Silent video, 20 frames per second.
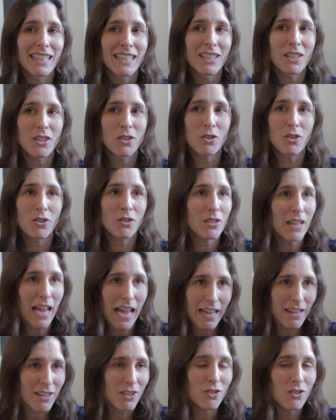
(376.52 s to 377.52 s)
You,
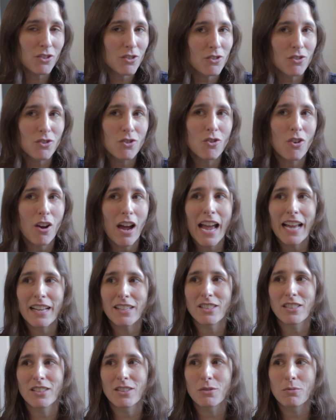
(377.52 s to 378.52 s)
your, your
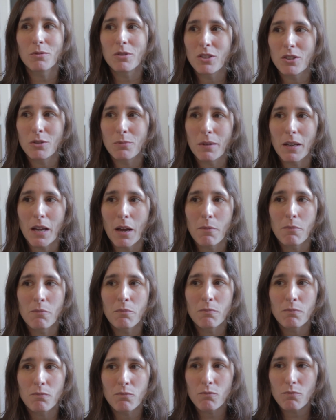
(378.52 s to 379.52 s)
actions would just
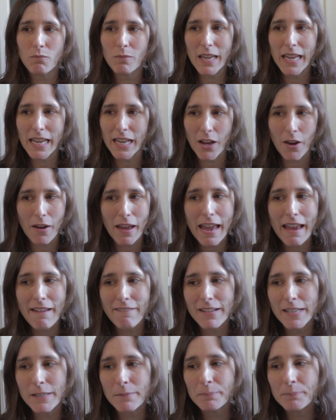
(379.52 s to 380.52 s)
become
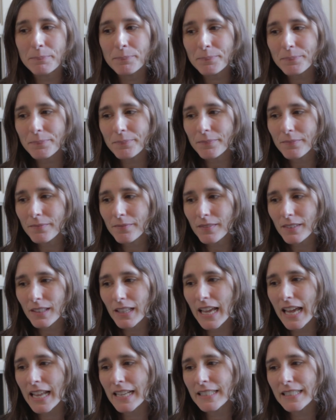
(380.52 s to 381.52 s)
incoherent.
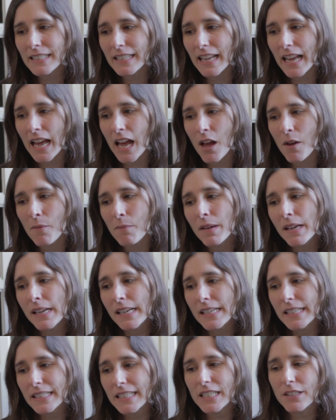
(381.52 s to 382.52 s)
And um,
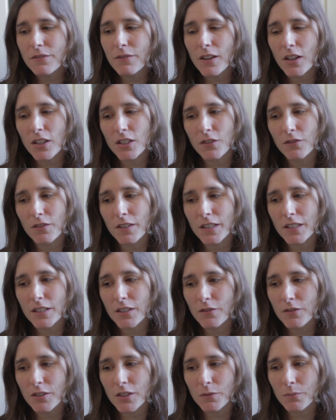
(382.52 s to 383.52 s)
since philosophers
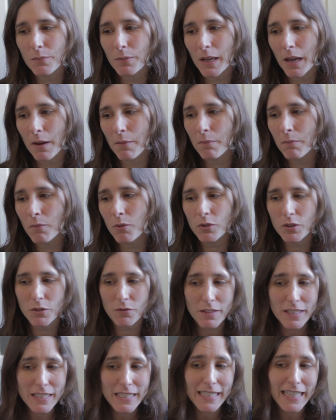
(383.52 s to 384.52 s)
have just become more
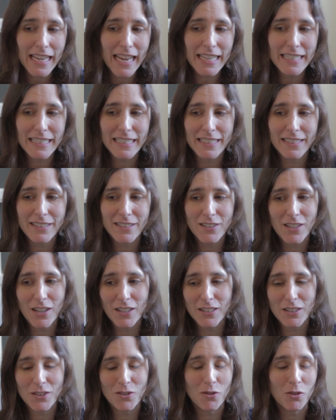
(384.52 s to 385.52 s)
sophisticated and
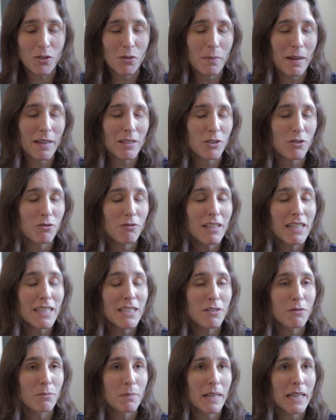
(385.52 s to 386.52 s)
started talking about degrees
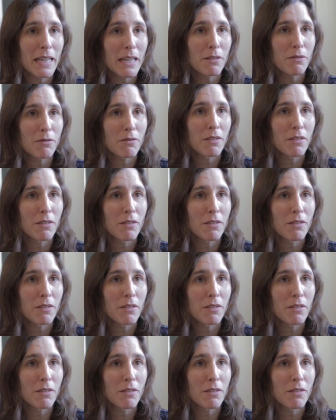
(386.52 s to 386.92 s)
of belief,